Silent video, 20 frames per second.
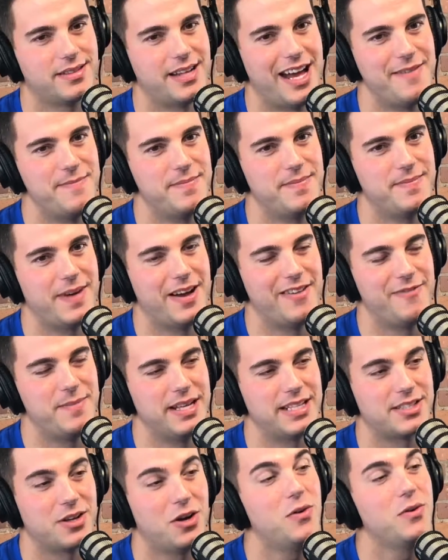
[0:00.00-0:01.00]

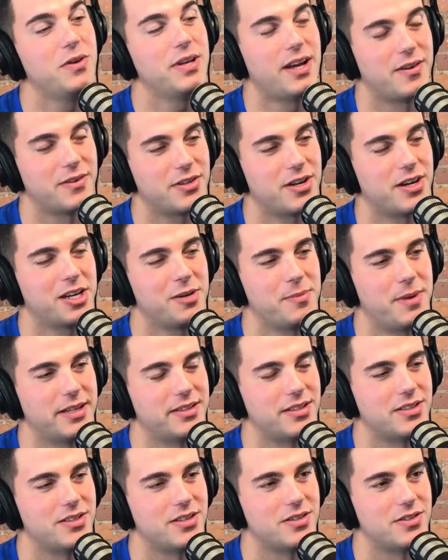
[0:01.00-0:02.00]
You're talking about
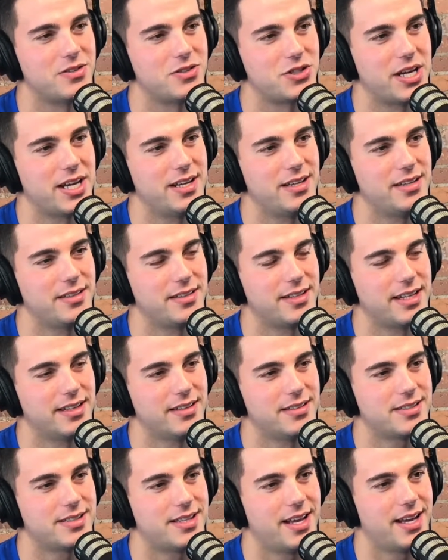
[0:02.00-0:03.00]
the Shane
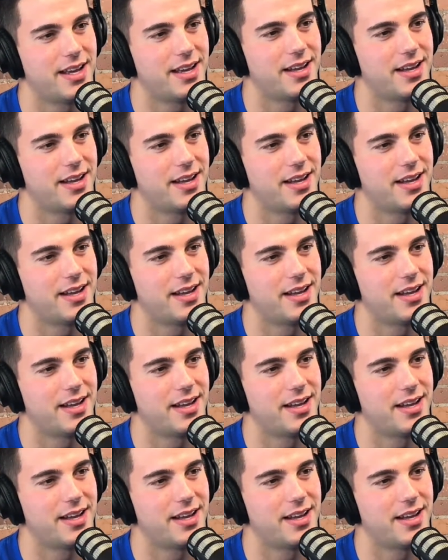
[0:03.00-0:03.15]
Gillis thing?